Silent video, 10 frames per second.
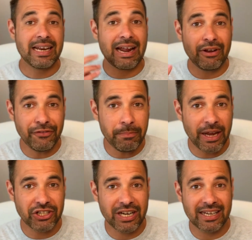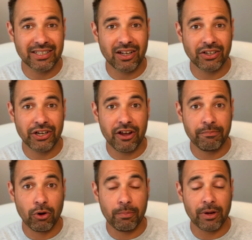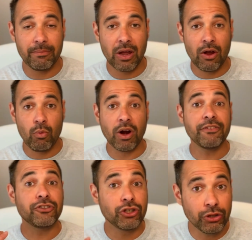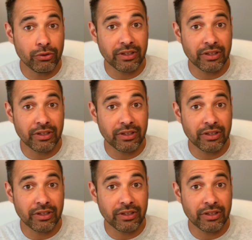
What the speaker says: Now, if your patient has an ulnar nerve problem, one of two